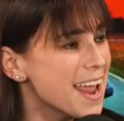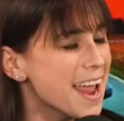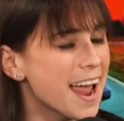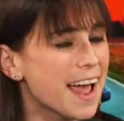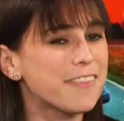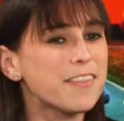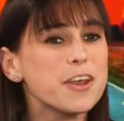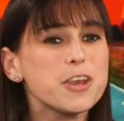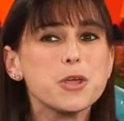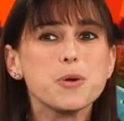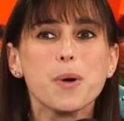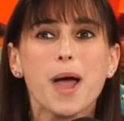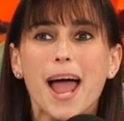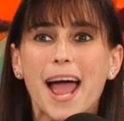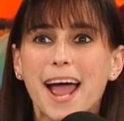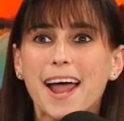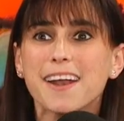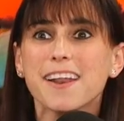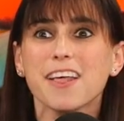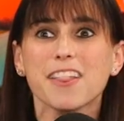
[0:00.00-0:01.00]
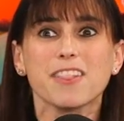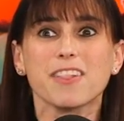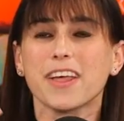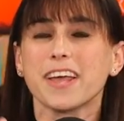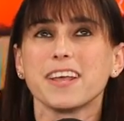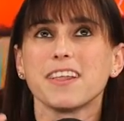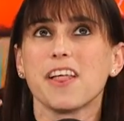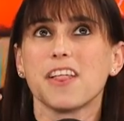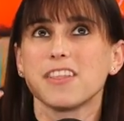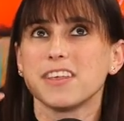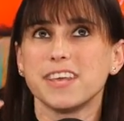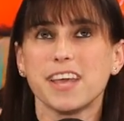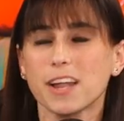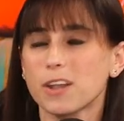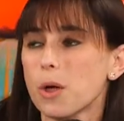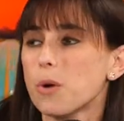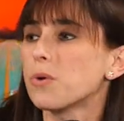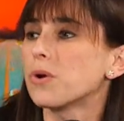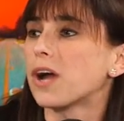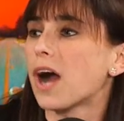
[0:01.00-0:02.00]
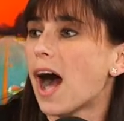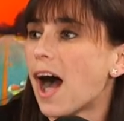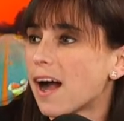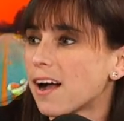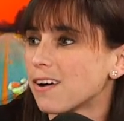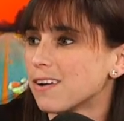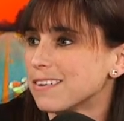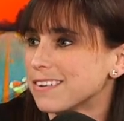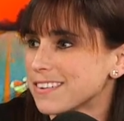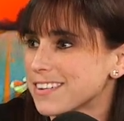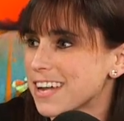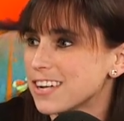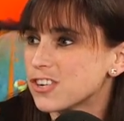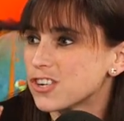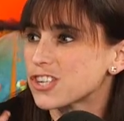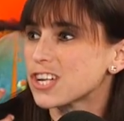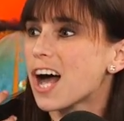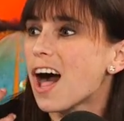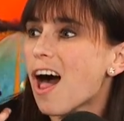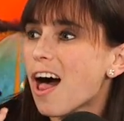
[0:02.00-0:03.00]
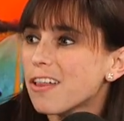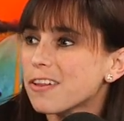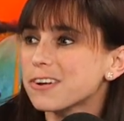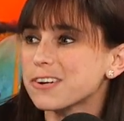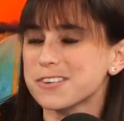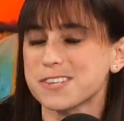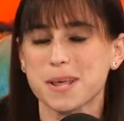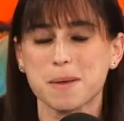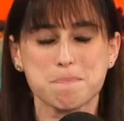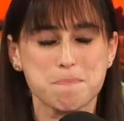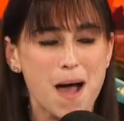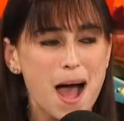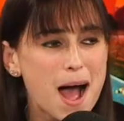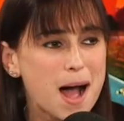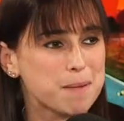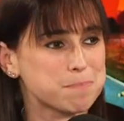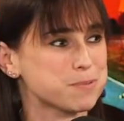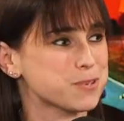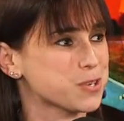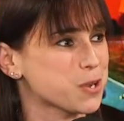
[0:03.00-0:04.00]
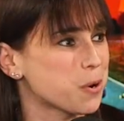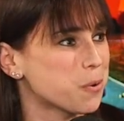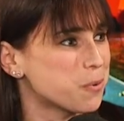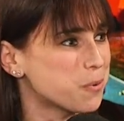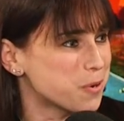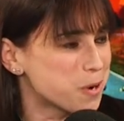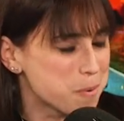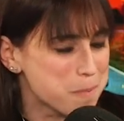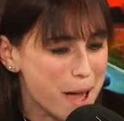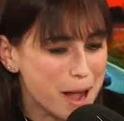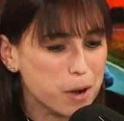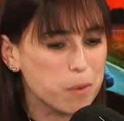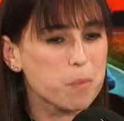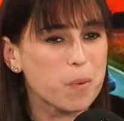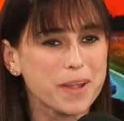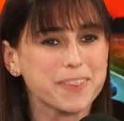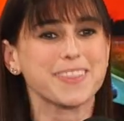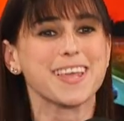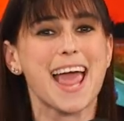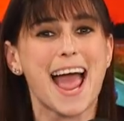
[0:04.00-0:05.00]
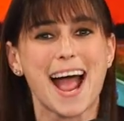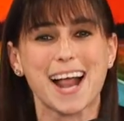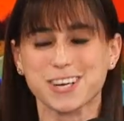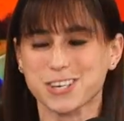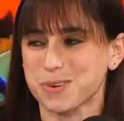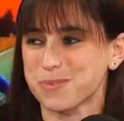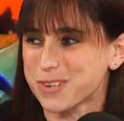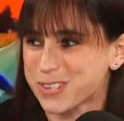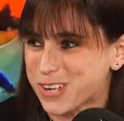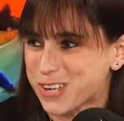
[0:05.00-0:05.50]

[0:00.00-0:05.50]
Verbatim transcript: And then you had like yellow goggles and just colors that popped. So no matter what the action was